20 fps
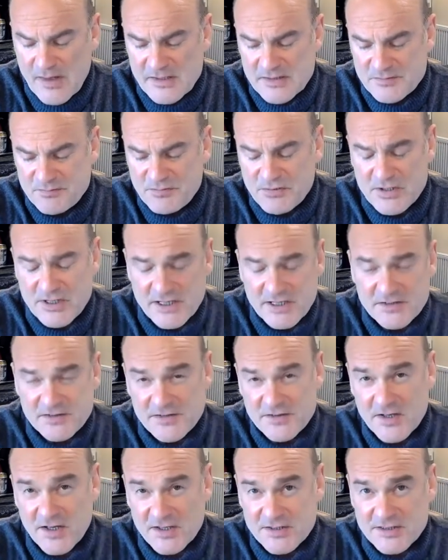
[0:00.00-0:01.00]
It's pretty
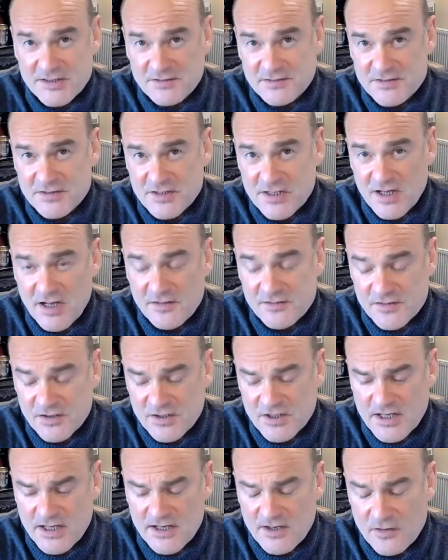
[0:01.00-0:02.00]
assertive stuff,
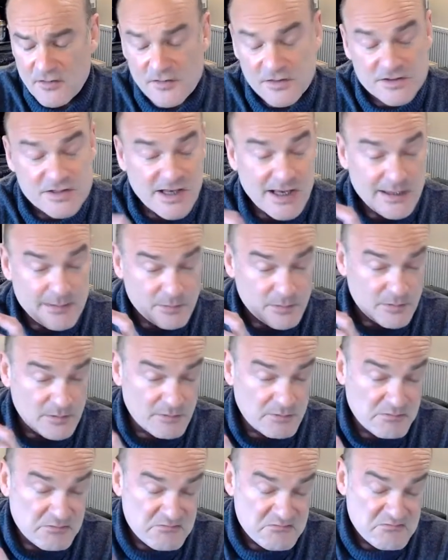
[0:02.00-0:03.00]
so get it on the
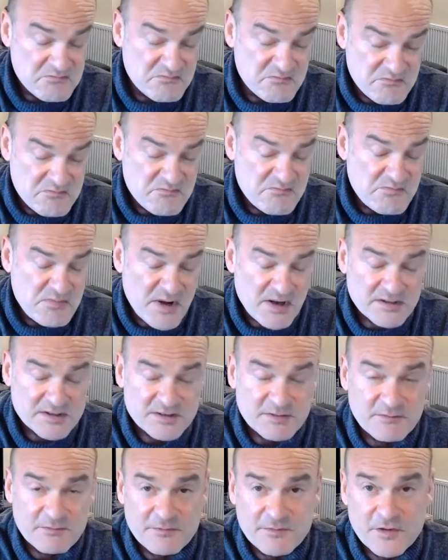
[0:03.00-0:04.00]
table,
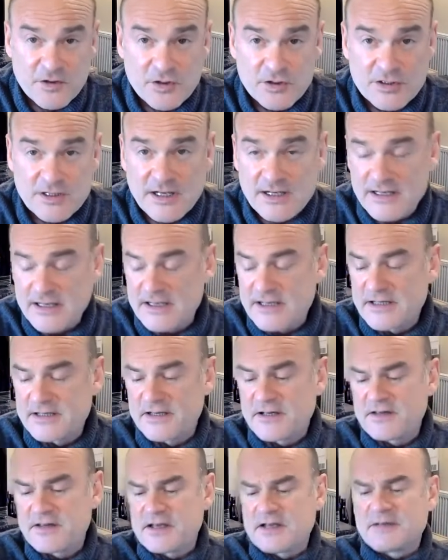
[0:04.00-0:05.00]
bung some food at it,
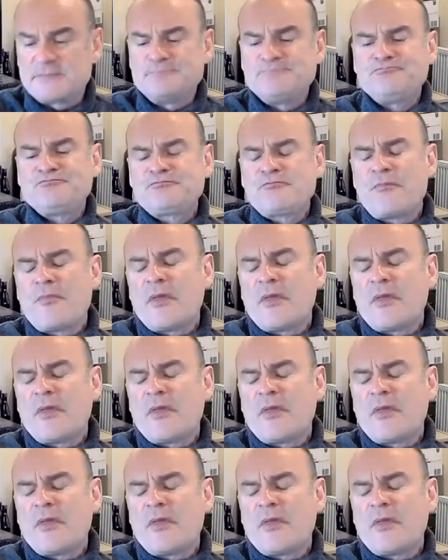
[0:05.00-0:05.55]
and I think